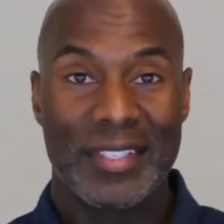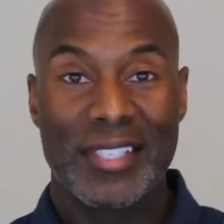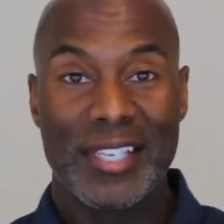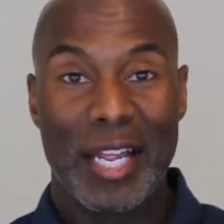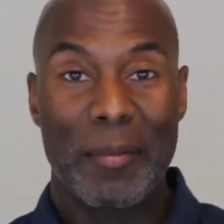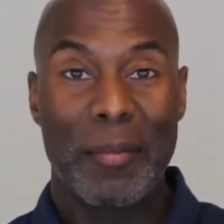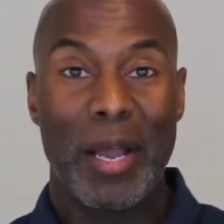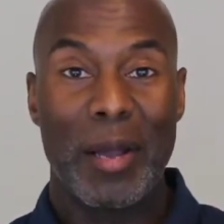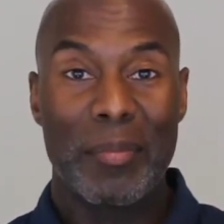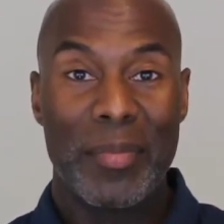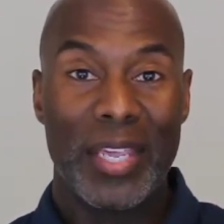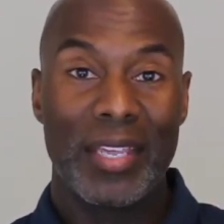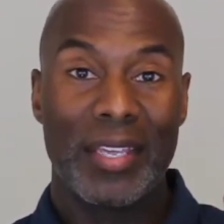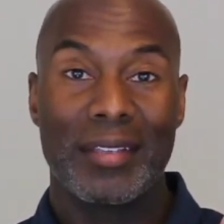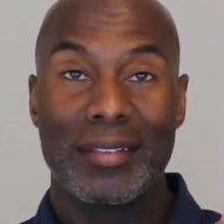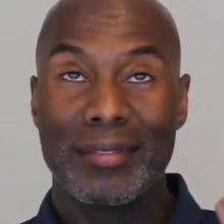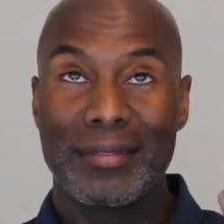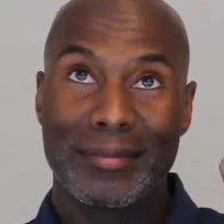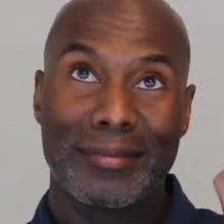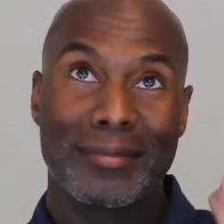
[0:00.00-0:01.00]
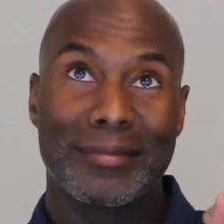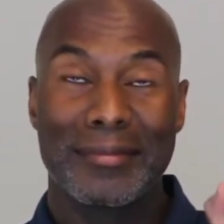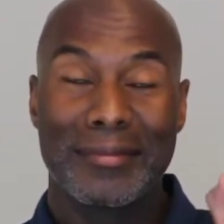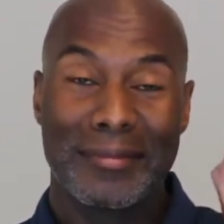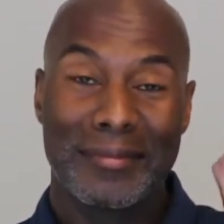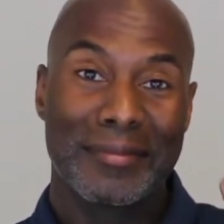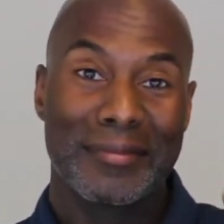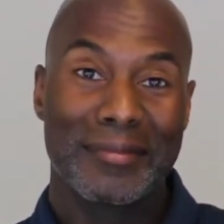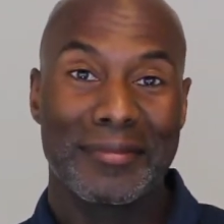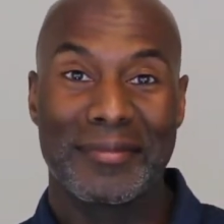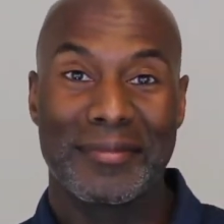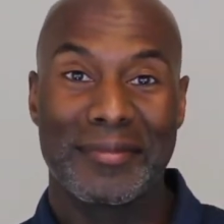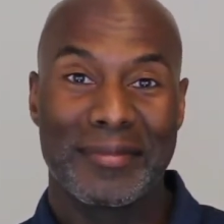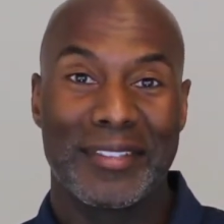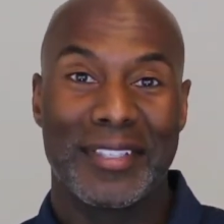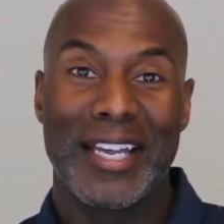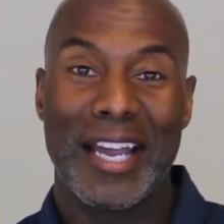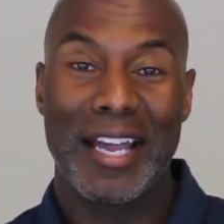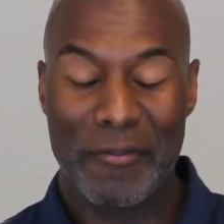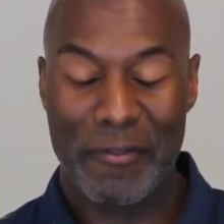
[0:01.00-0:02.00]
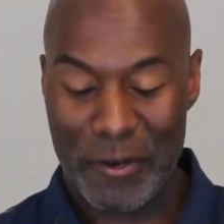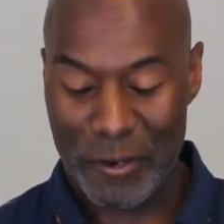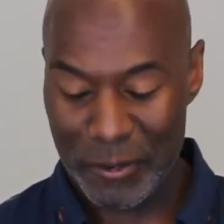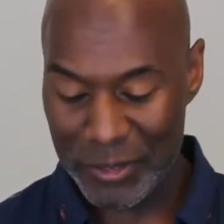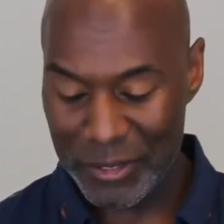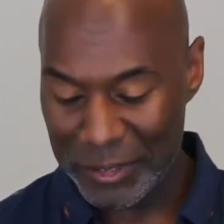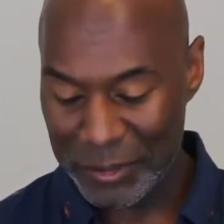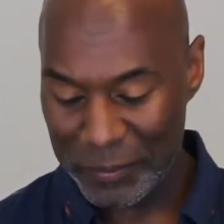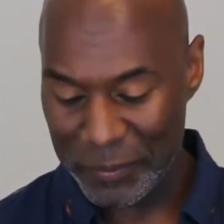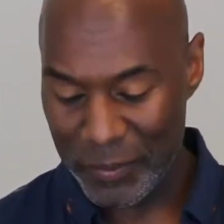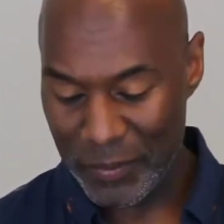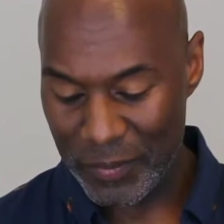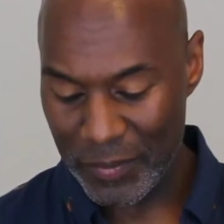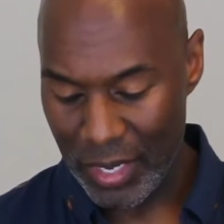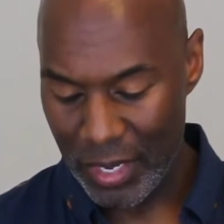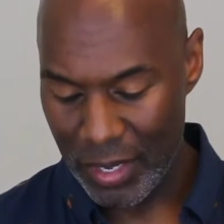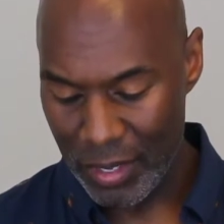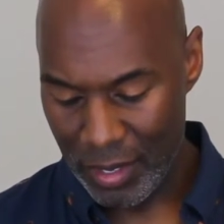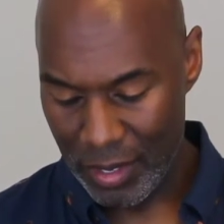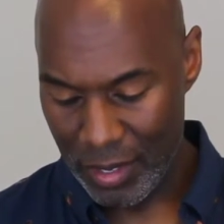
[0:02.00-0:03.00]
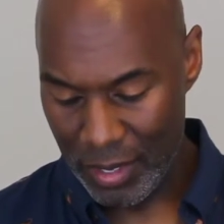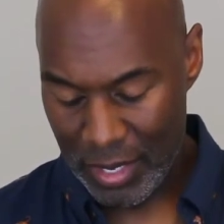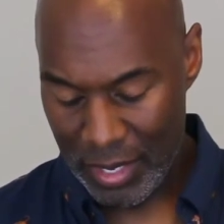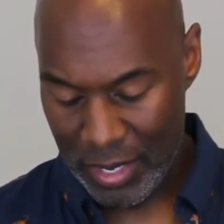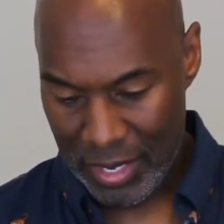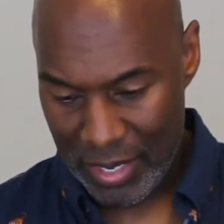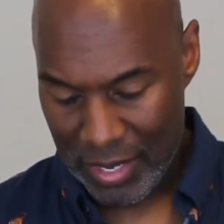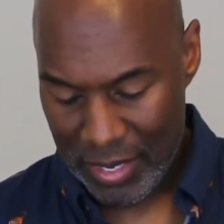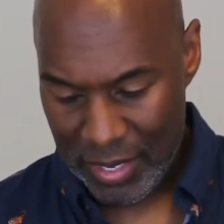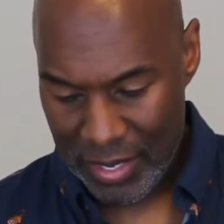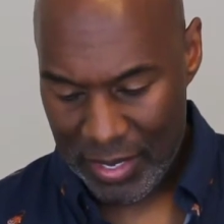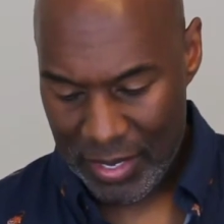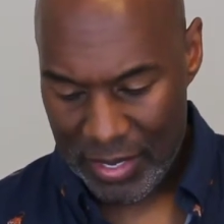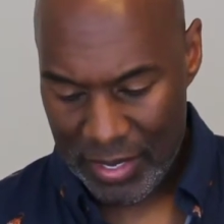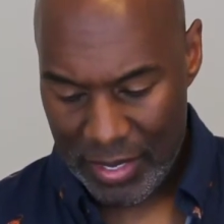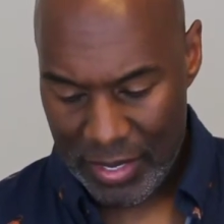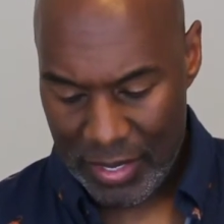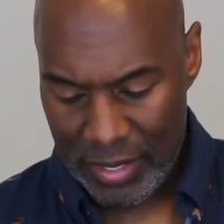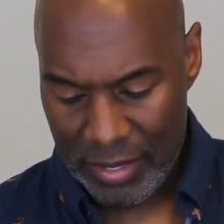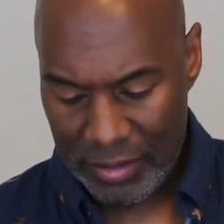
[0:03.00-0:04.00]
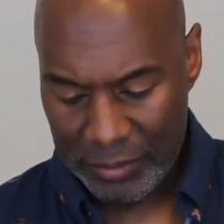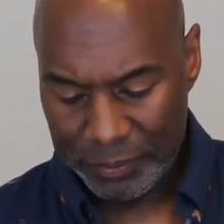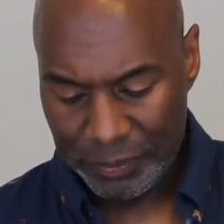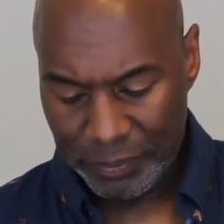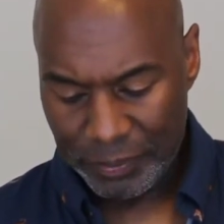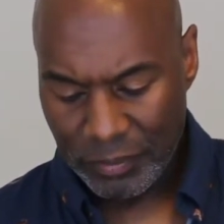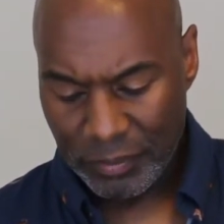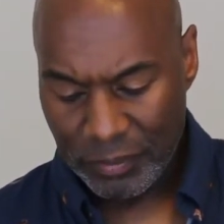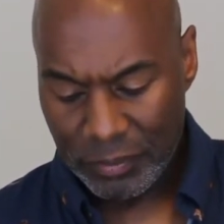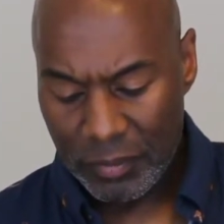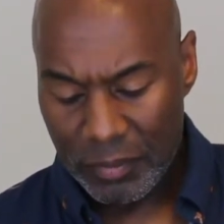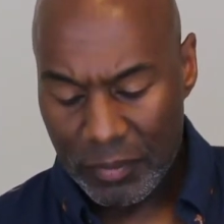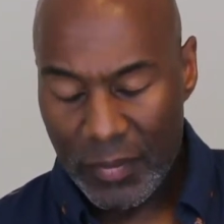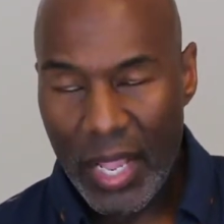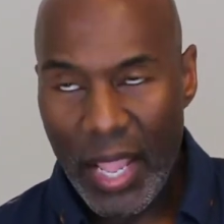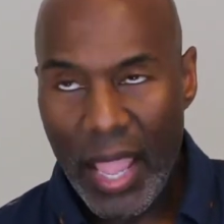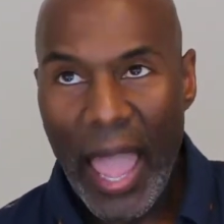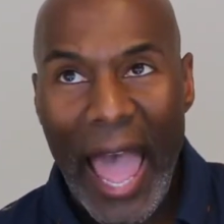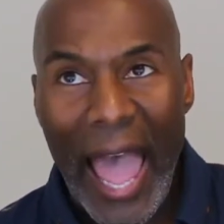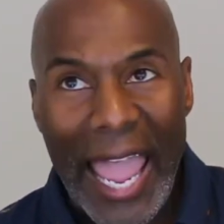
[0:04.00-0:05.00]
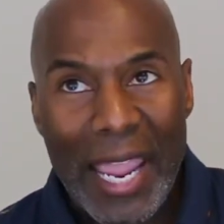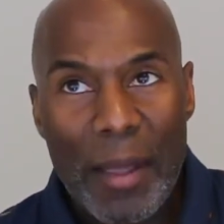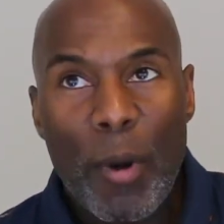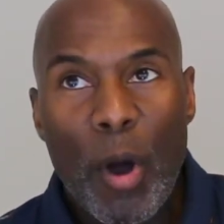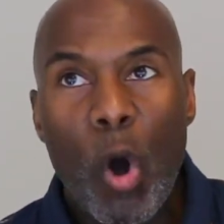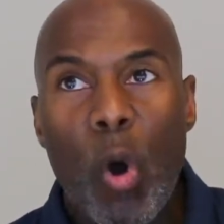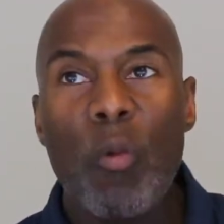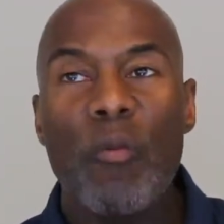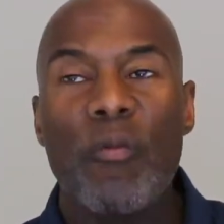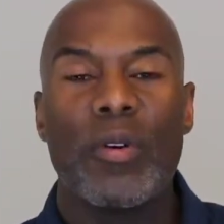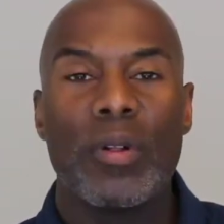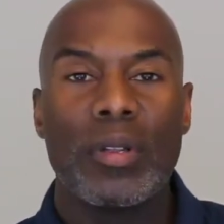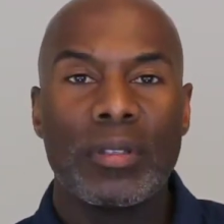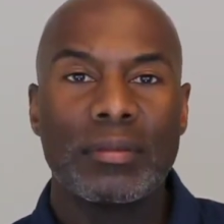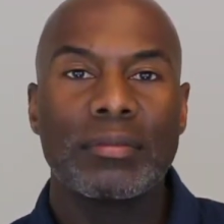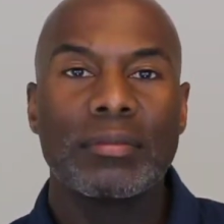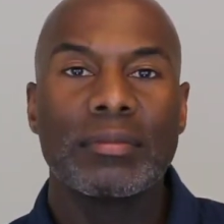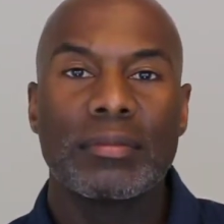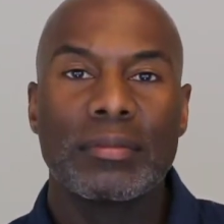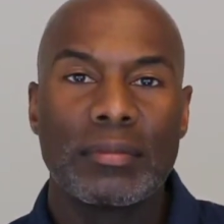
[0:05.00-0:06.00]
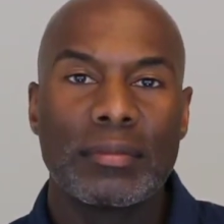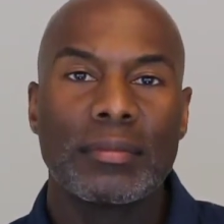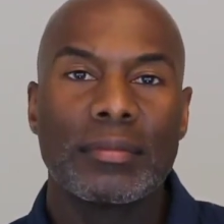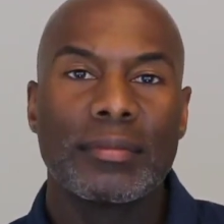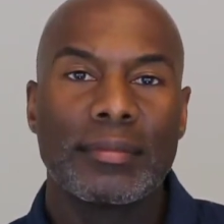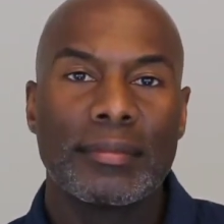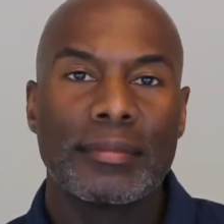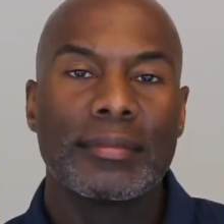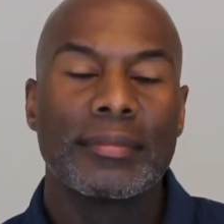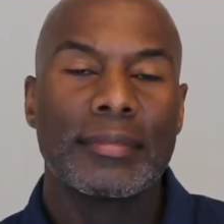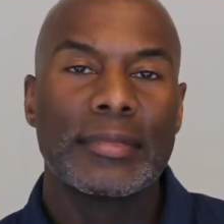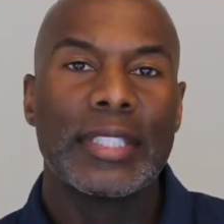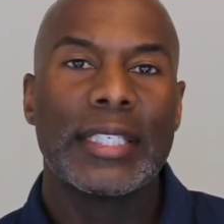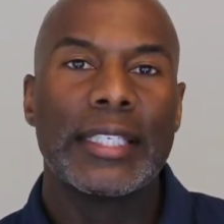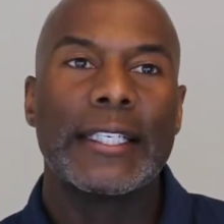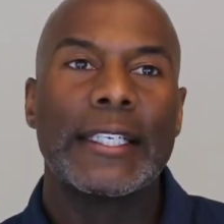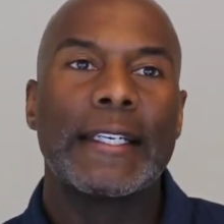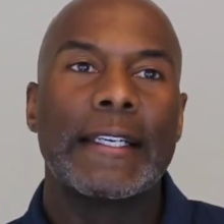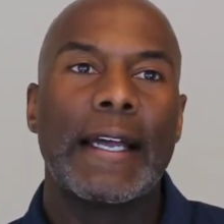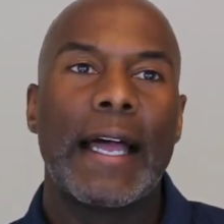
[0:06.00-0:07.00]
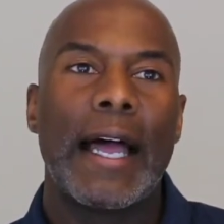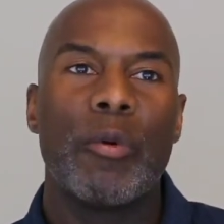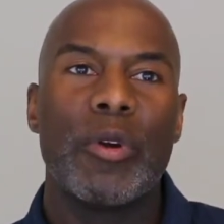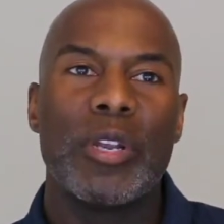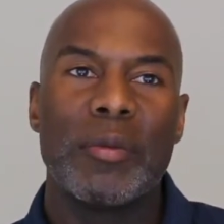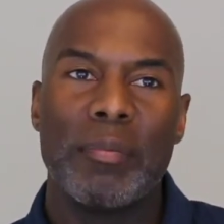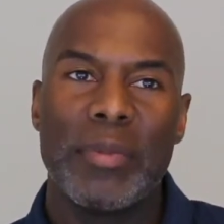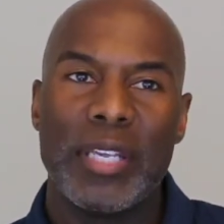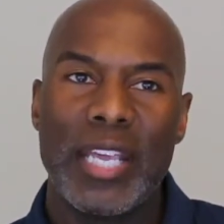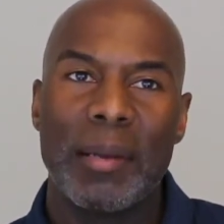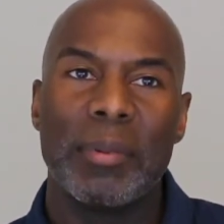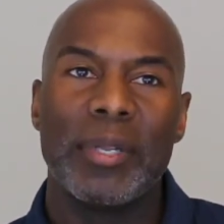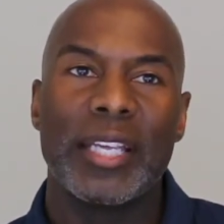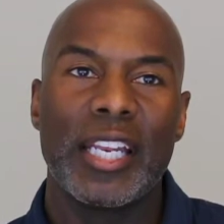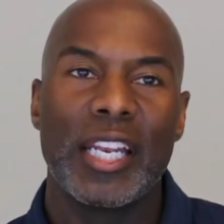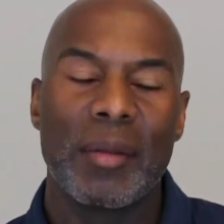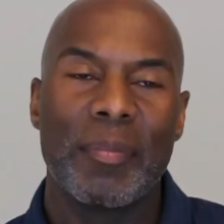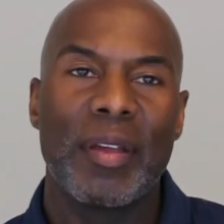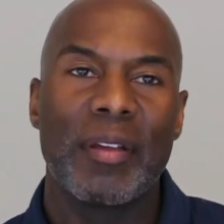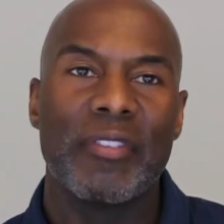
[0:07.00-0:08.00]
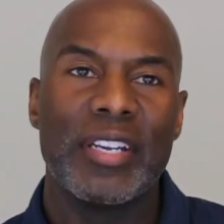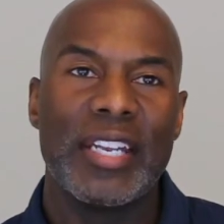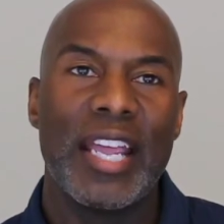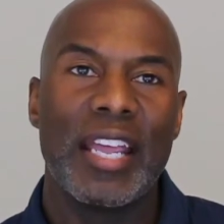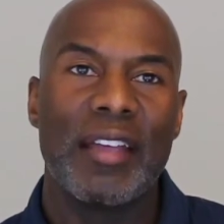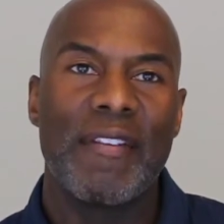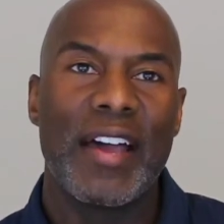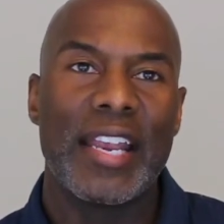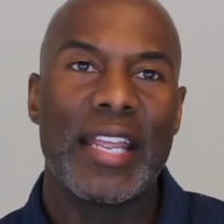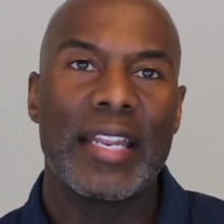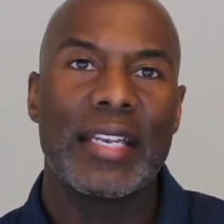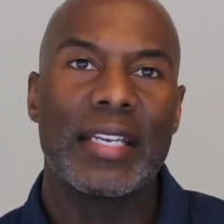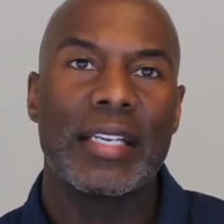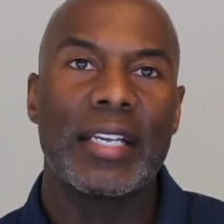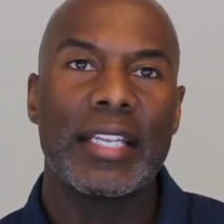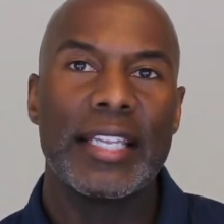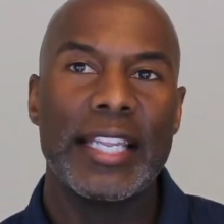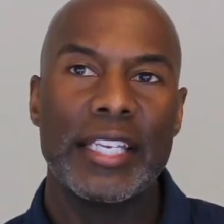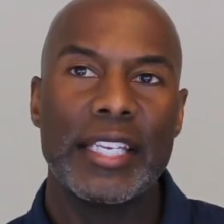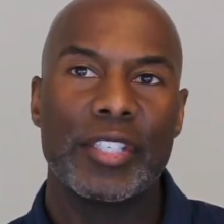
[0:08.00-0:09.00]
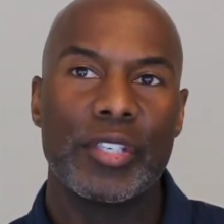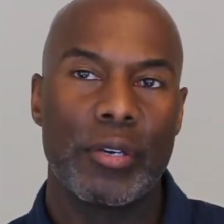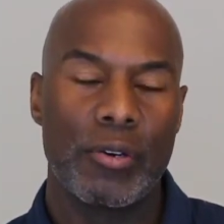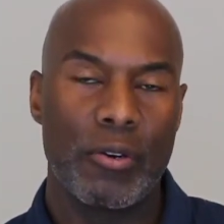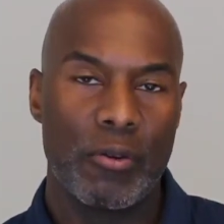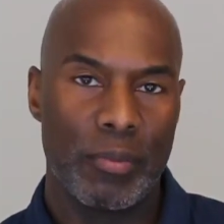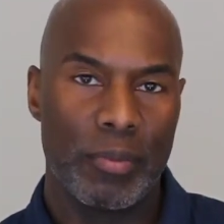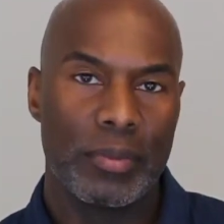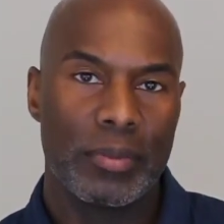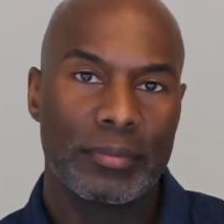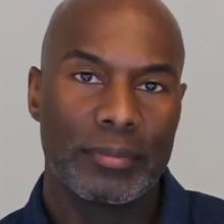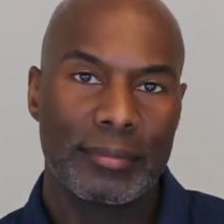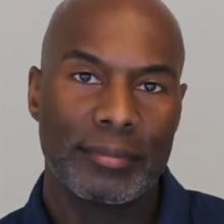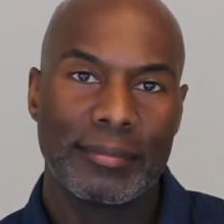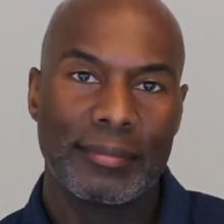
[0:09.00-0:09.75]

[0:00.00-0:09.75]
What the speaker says: It's not about me. God first. I am hopeful. I wouldn't be able to get up every day if I didn't cling to hope.